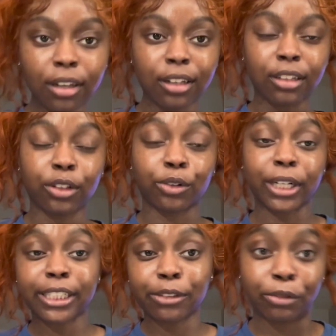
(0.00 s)
a little
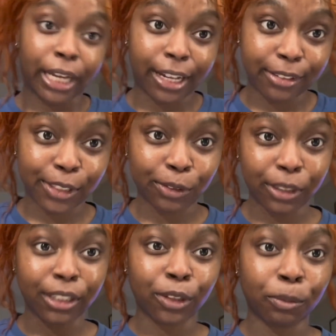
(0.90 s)
razzle dazzle, a
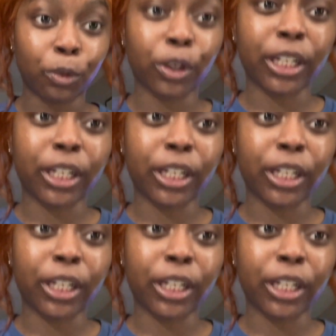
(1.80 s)
little more